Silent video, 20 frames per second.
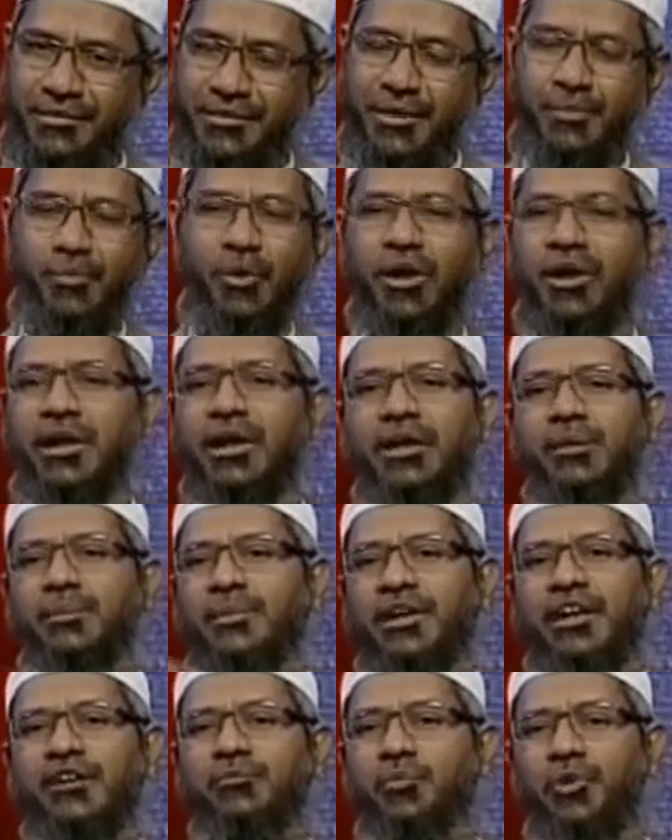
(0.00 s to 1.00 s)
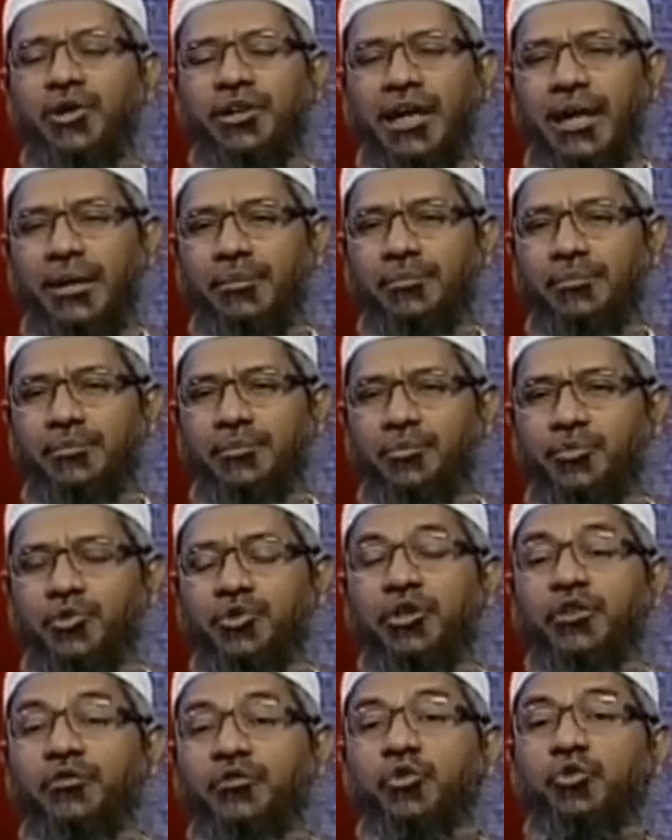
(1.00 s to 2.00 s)
the moderator may give more time
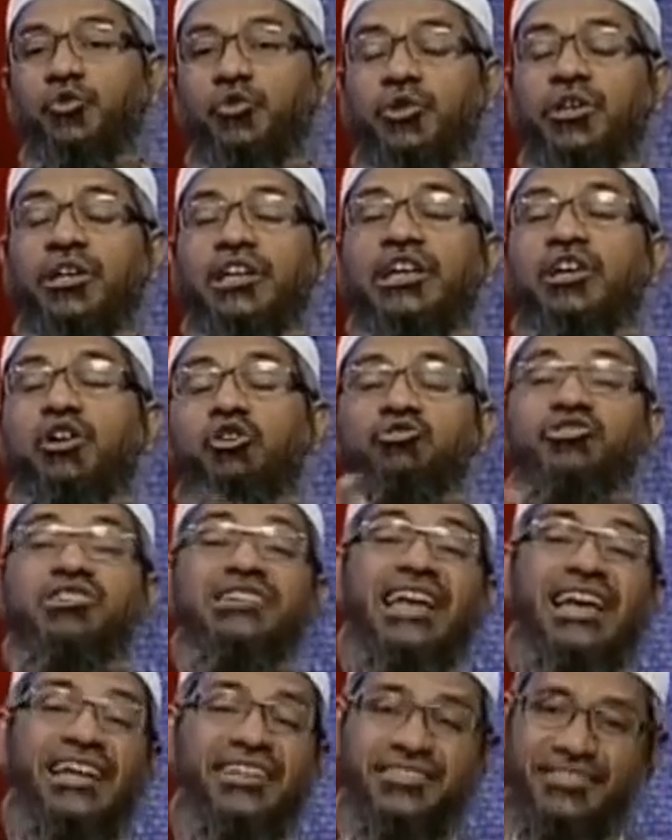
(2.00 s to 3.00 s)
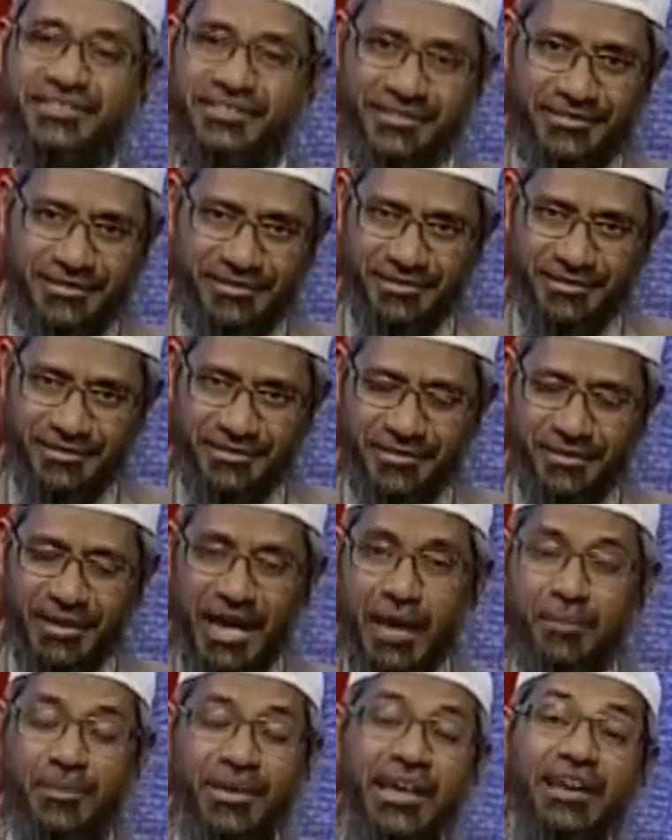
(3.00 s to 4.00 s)
to the view he or she likes
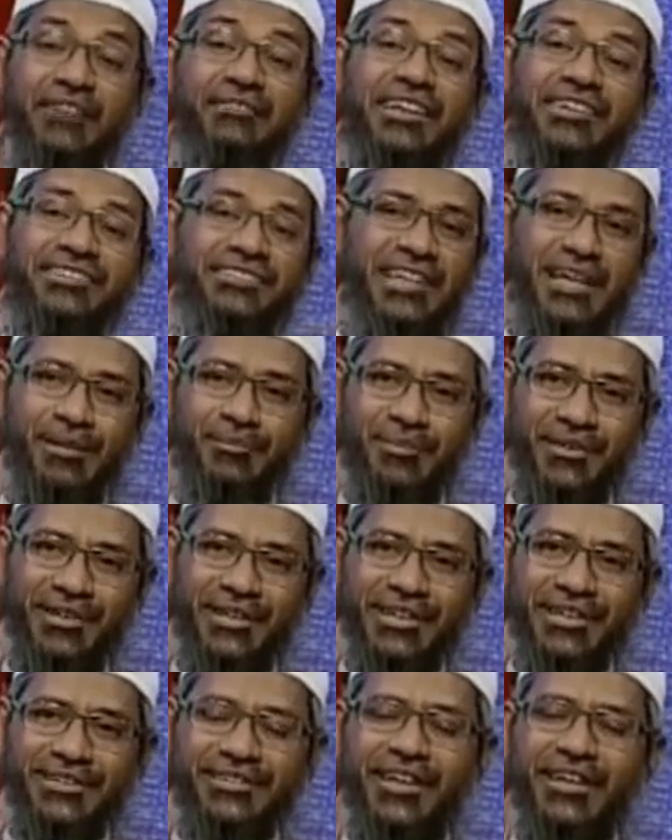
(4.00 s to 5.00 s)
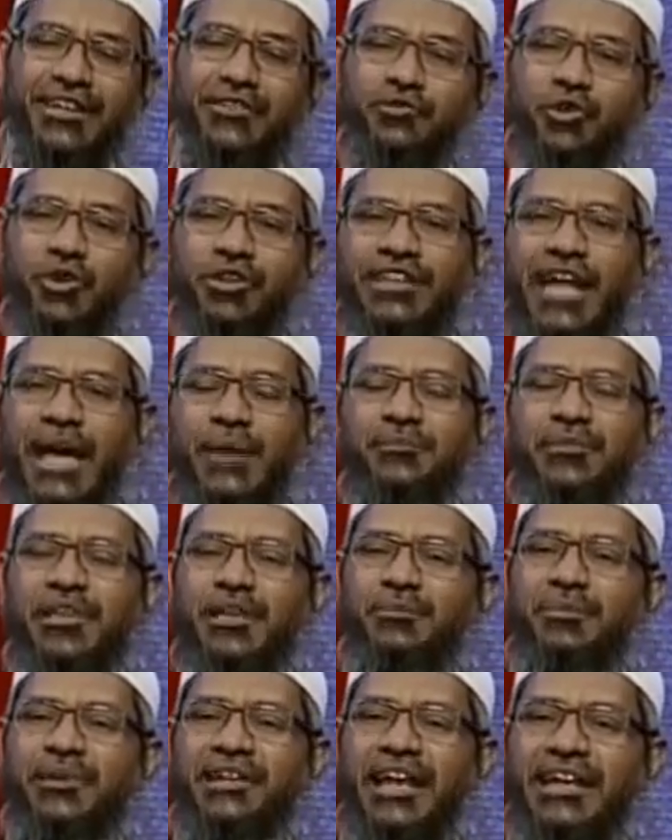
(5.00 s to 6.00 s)
and may give less time. There is no
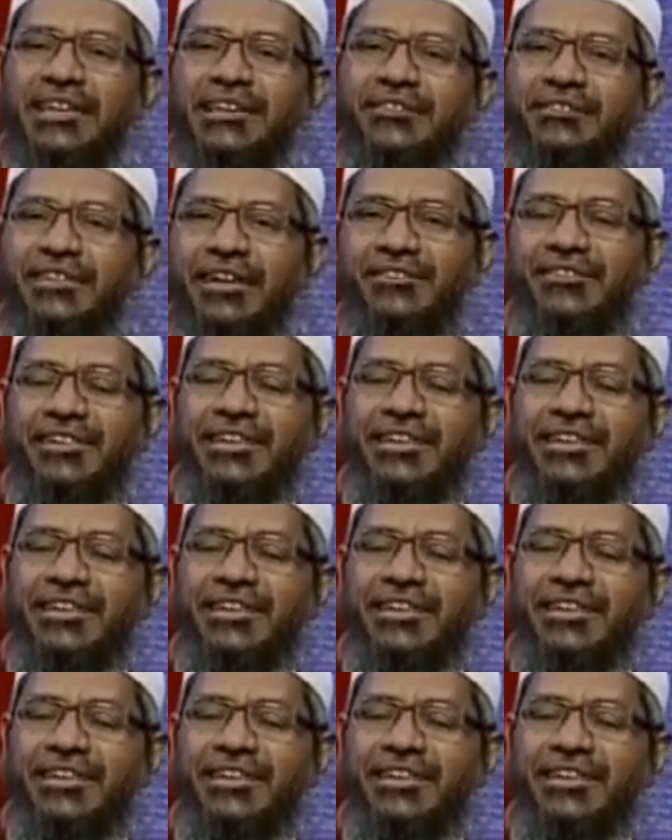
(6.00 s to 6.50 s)
timekeeping like the way